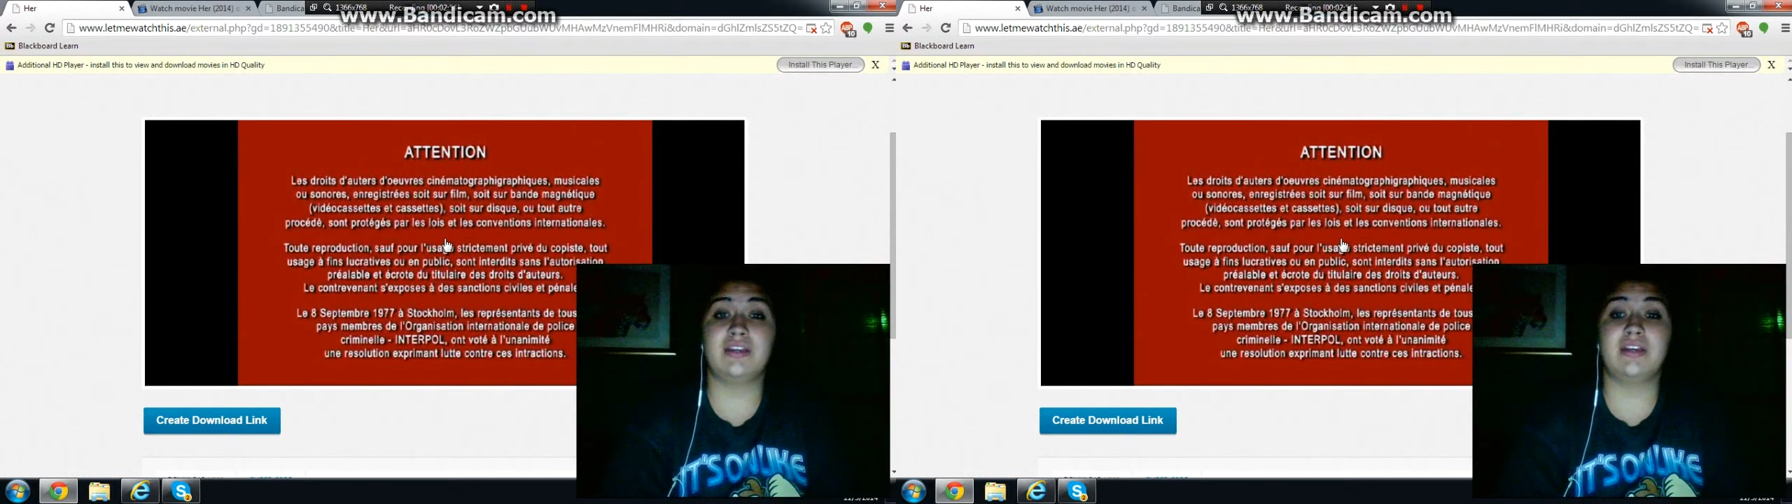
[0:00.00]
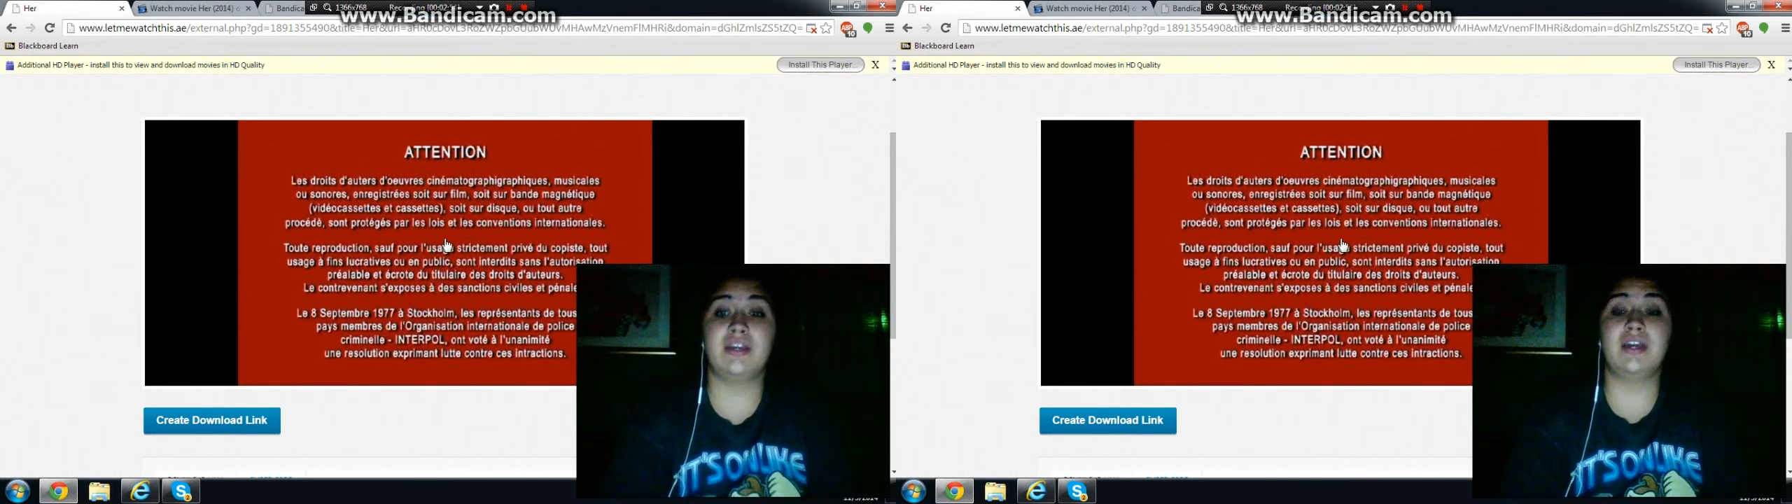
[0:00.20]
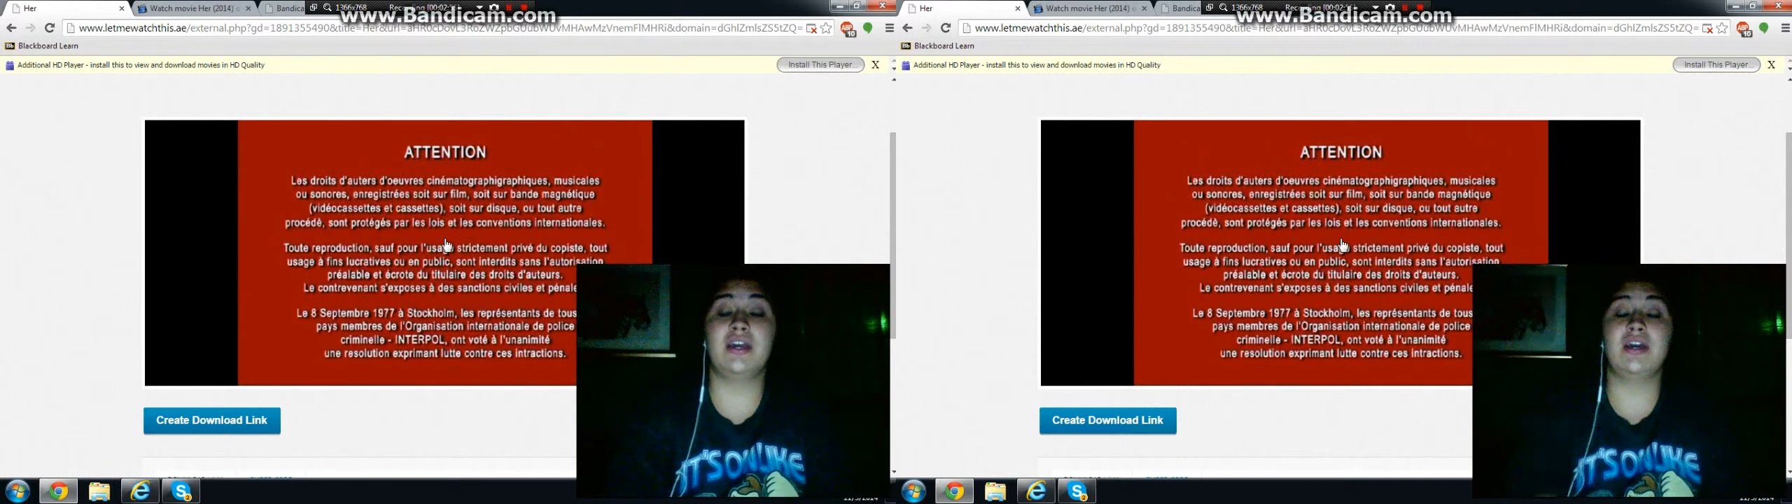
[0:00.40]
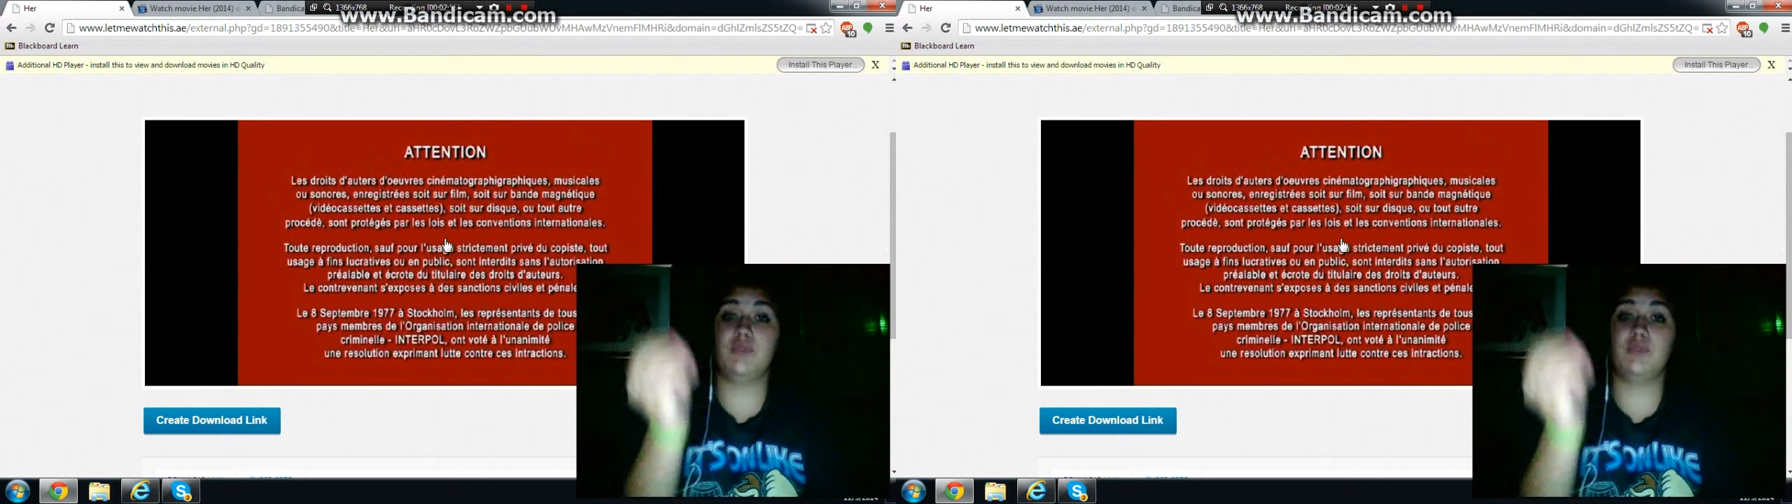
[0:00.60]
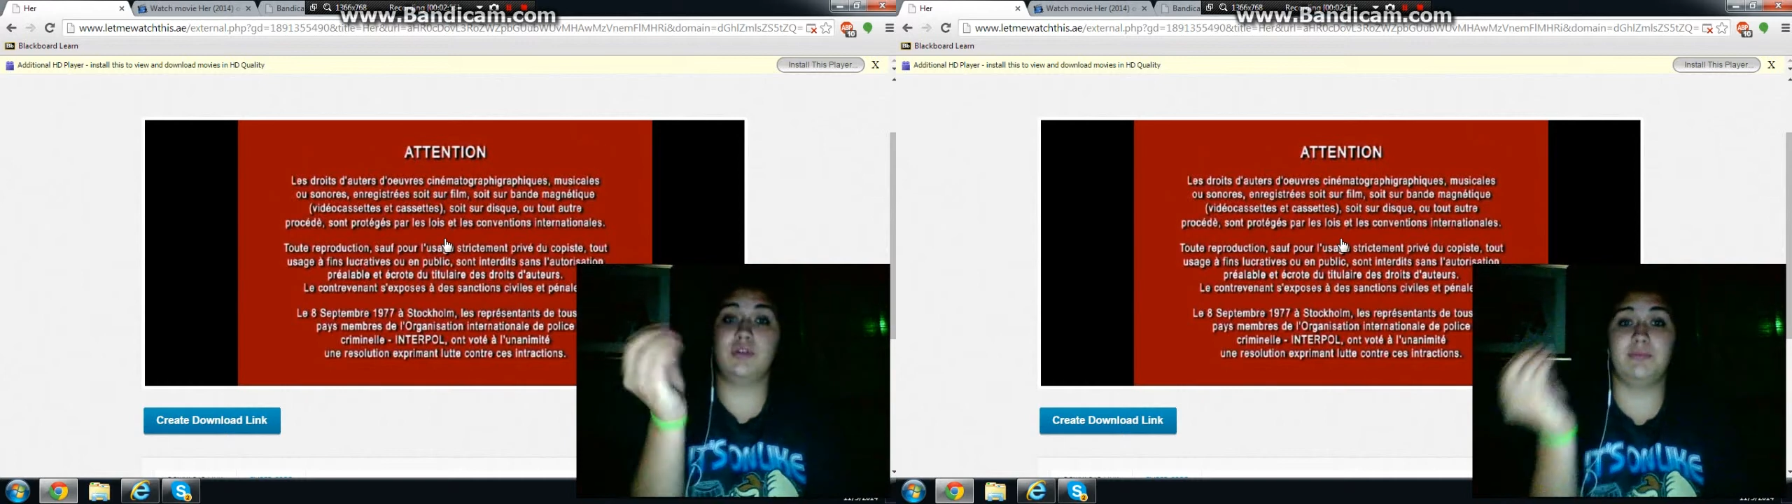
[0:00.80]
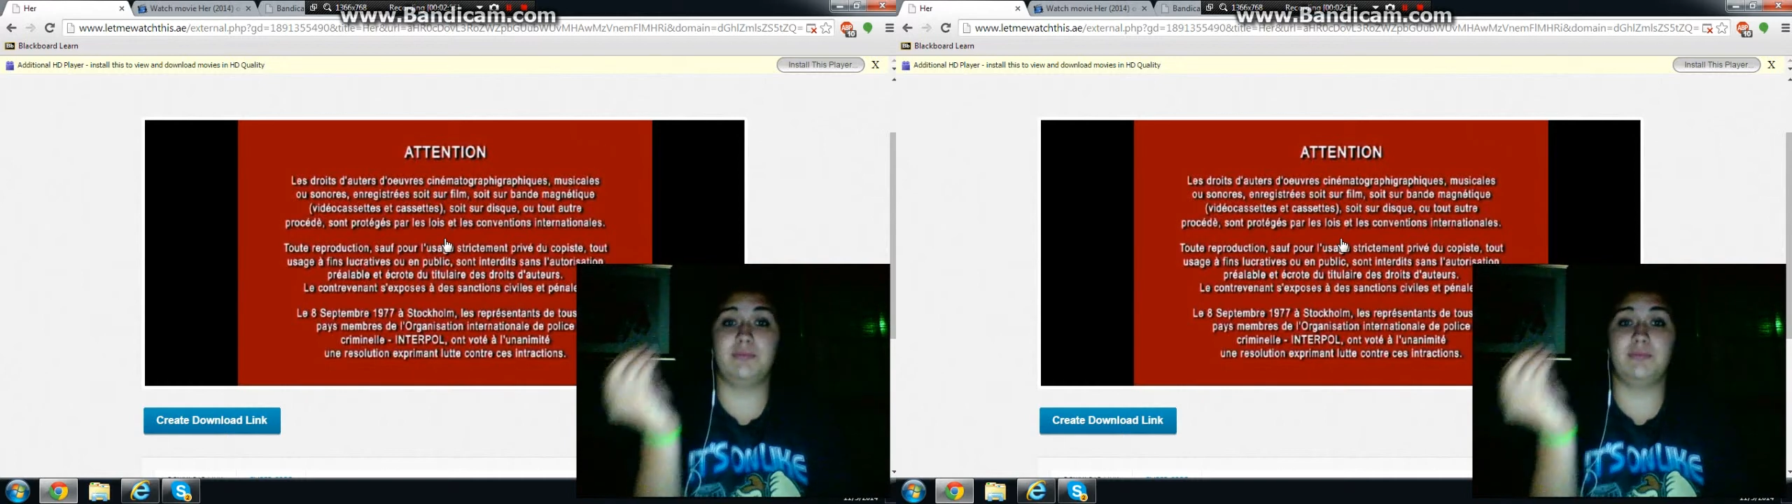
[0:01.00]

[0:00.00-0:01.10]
would be